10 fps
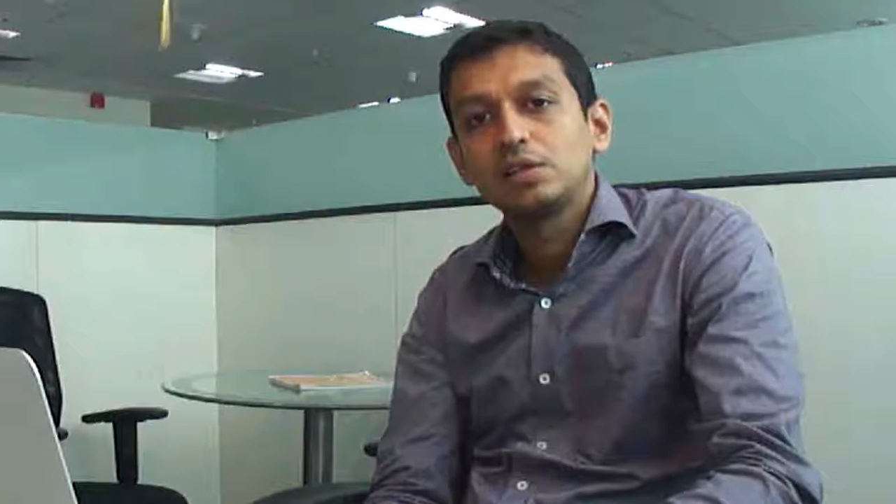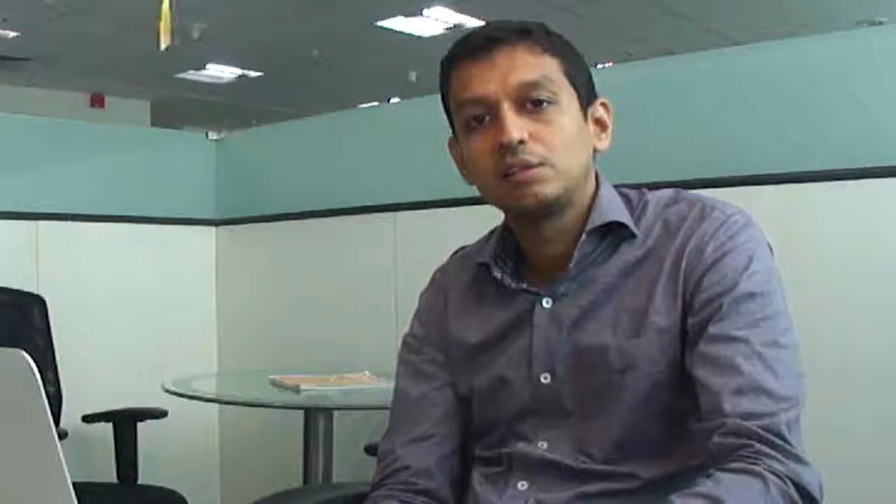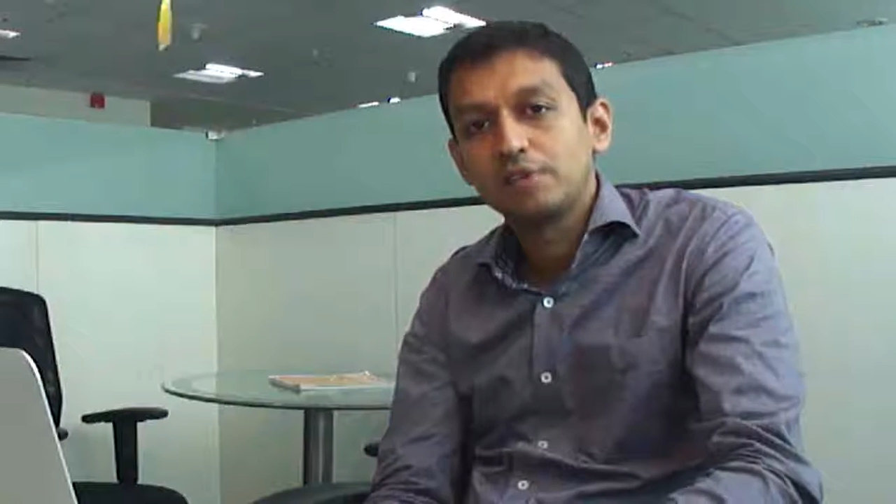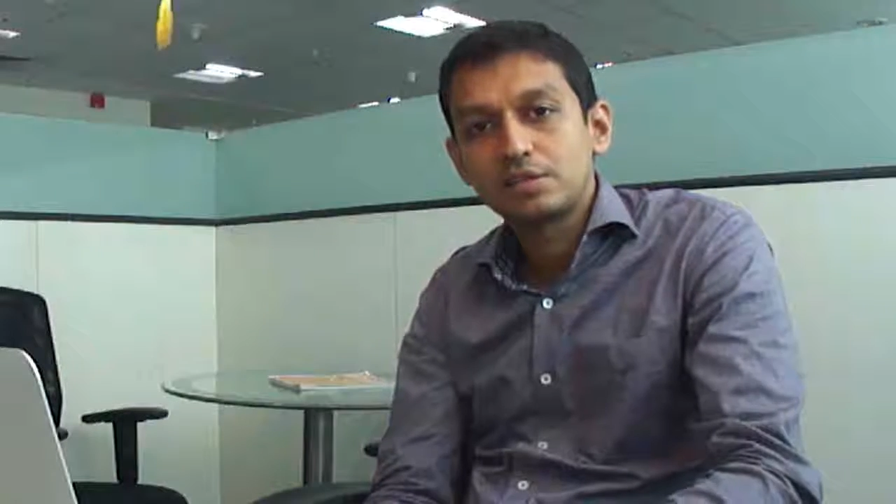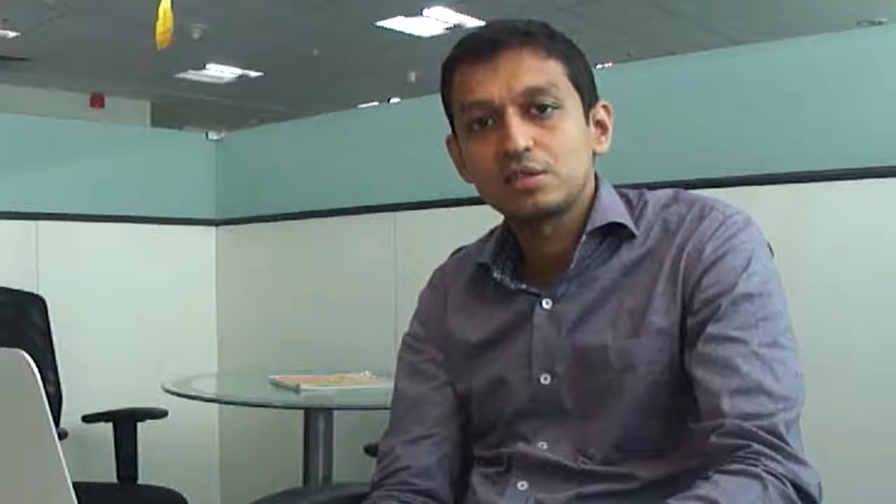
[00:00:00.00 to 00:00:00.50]

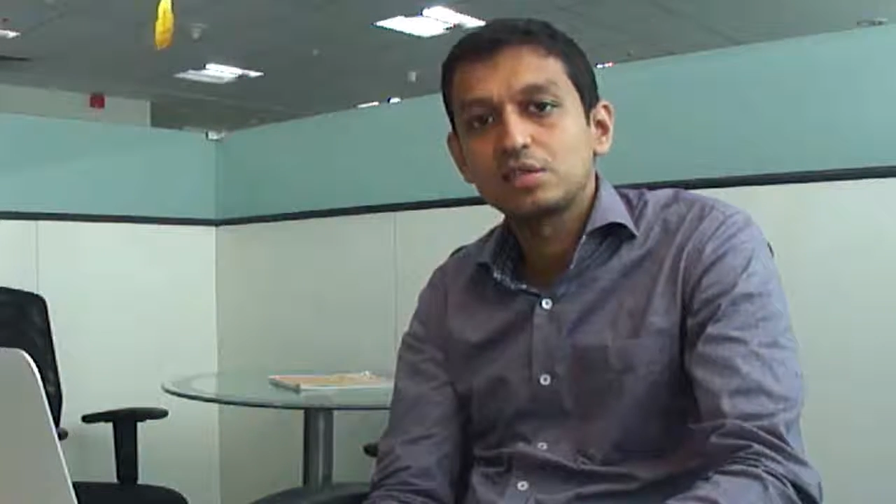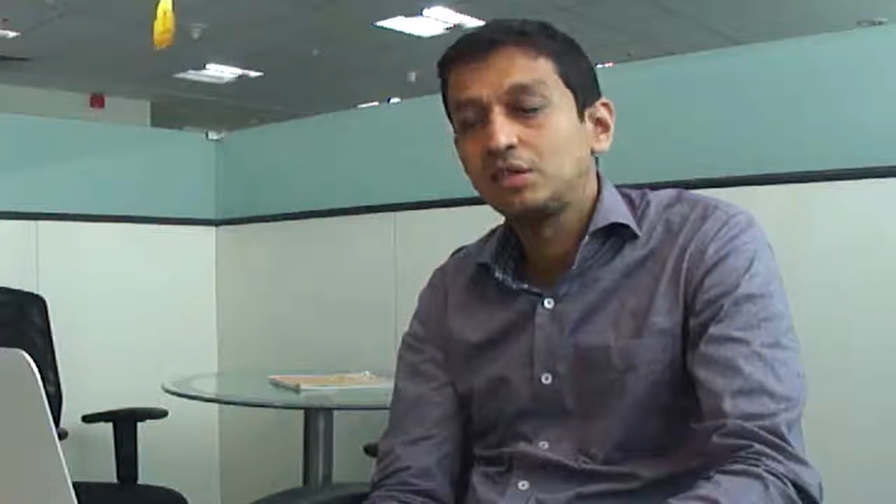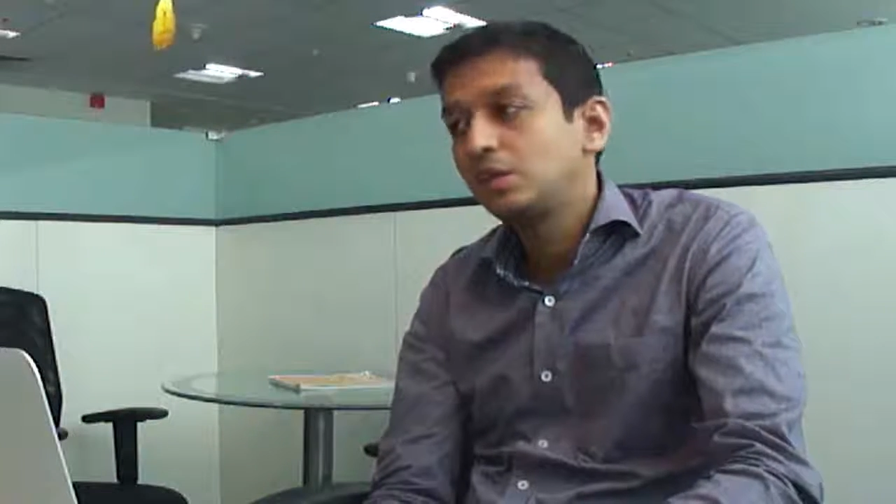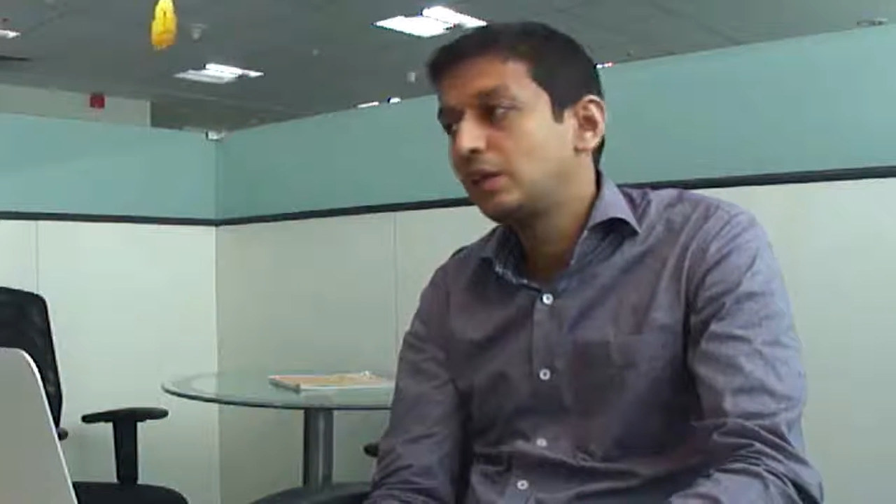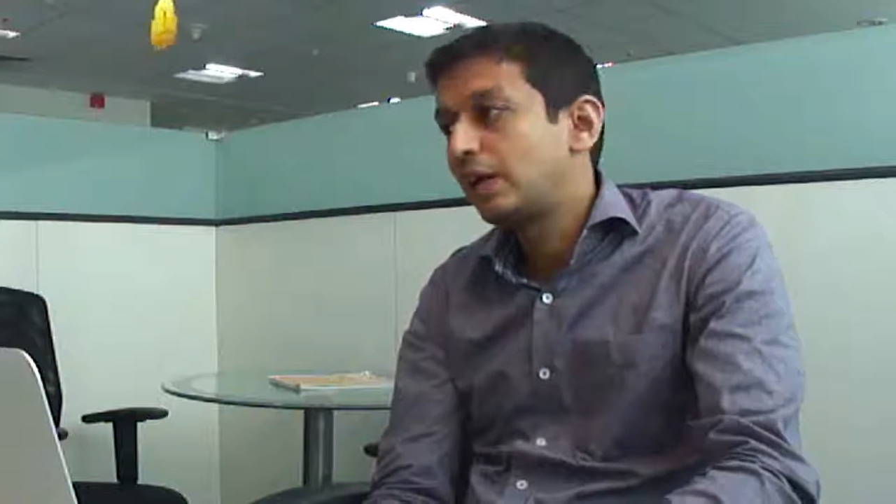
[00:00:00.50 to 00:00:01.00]
investor
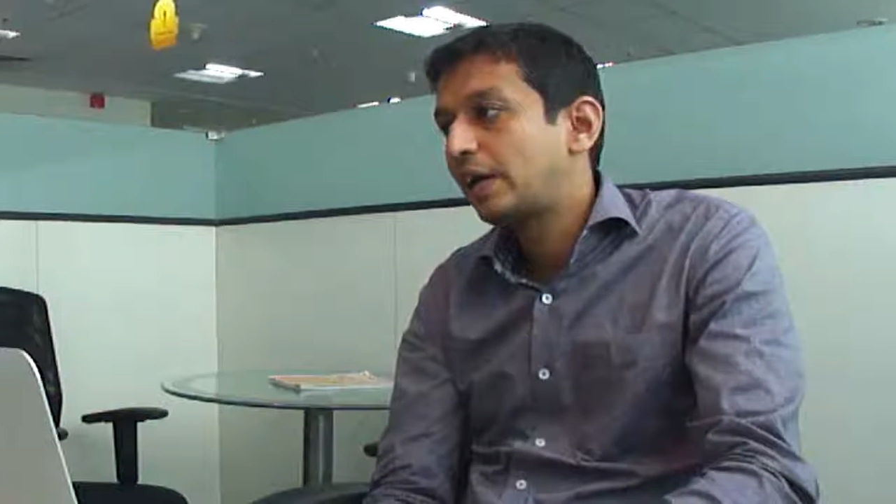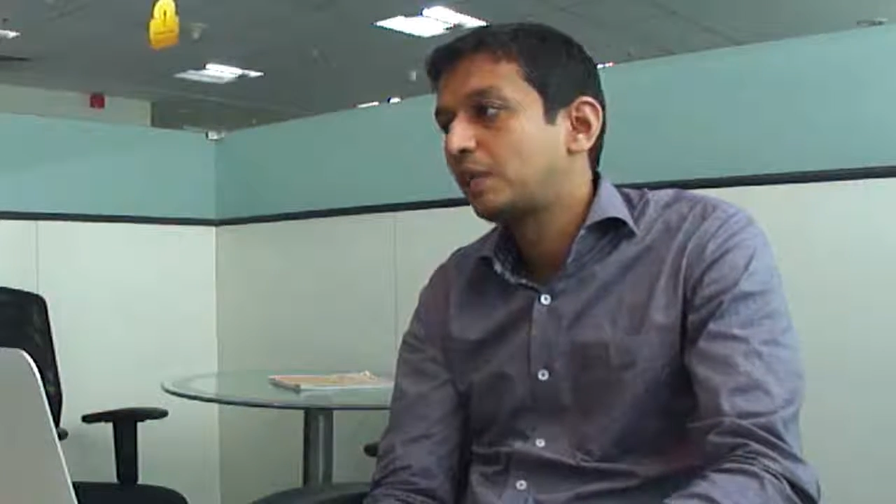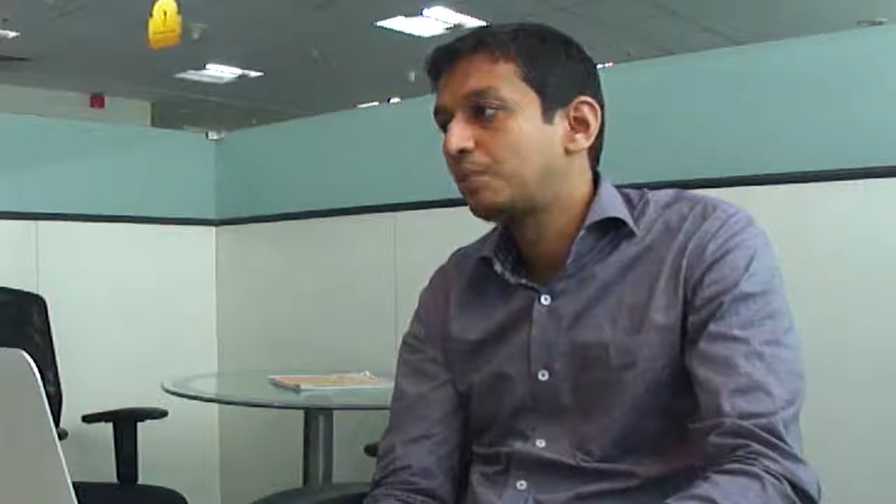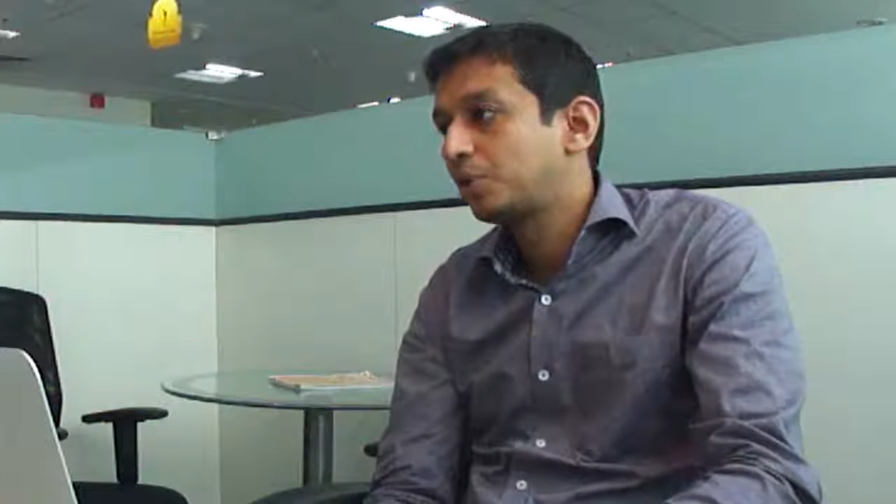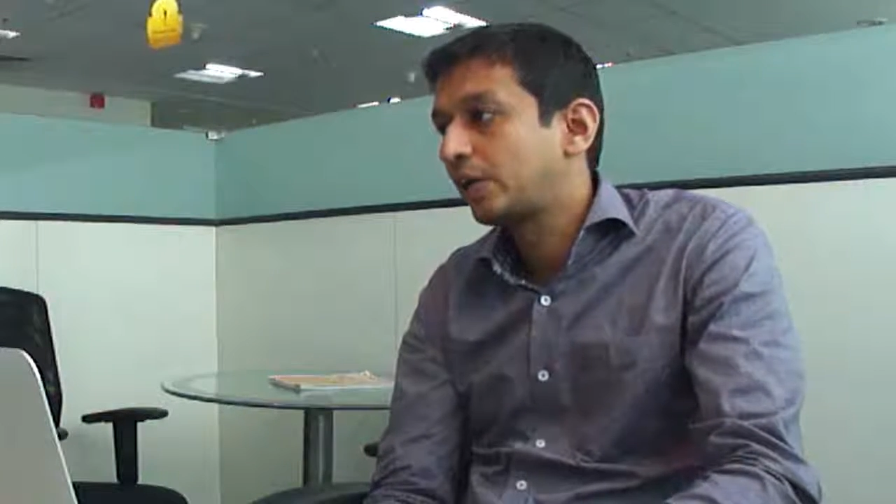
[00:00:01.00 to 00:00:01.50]

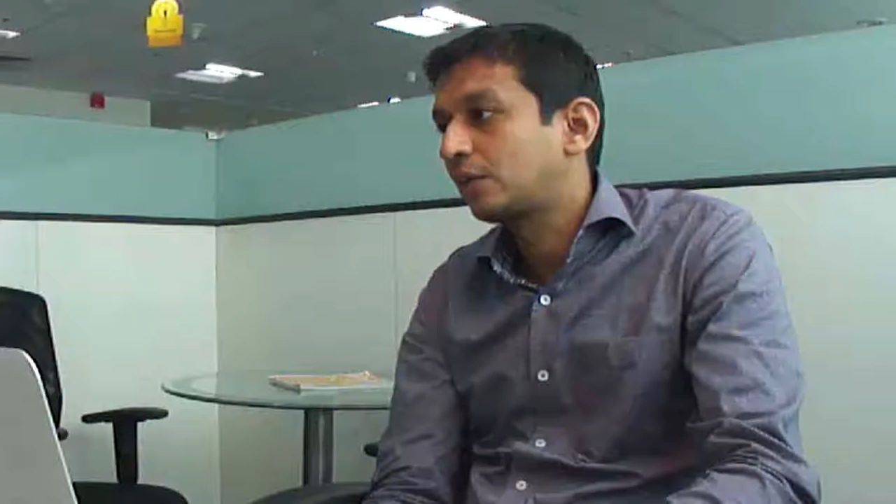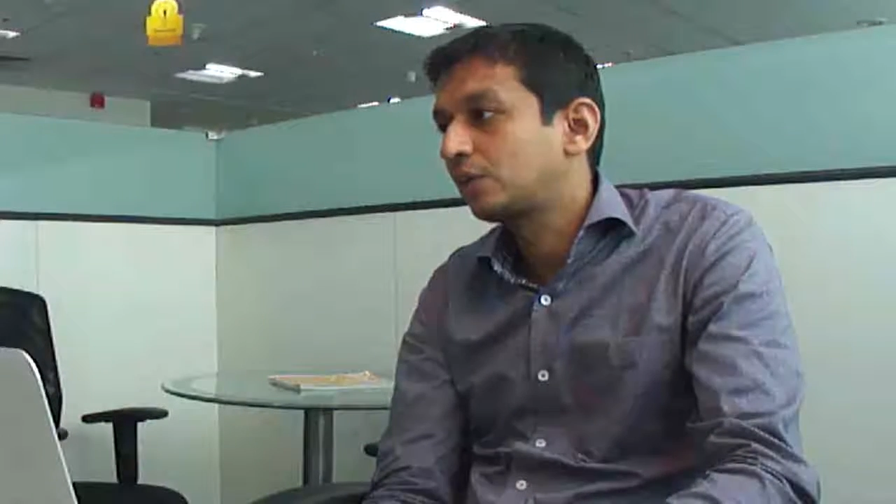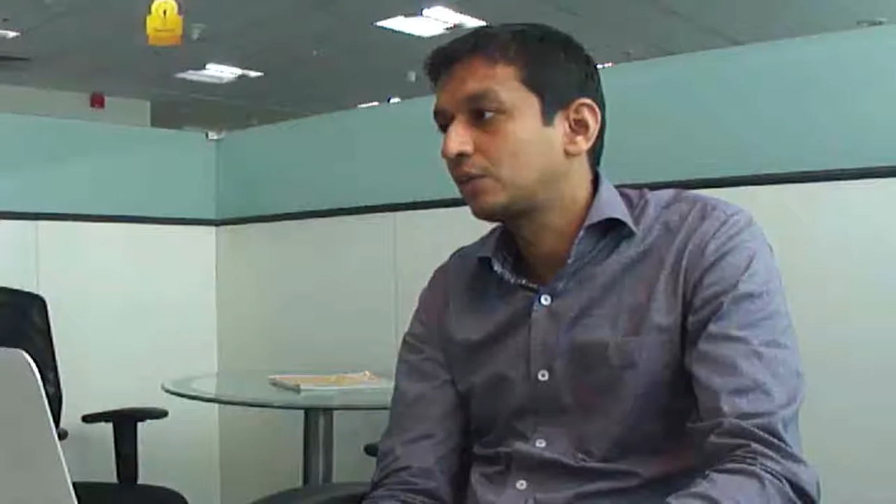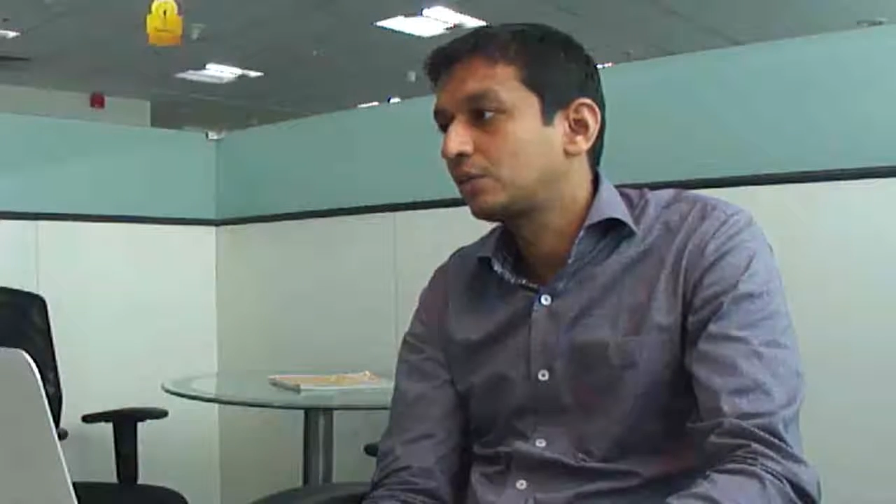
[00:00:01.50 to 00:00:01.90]
and protect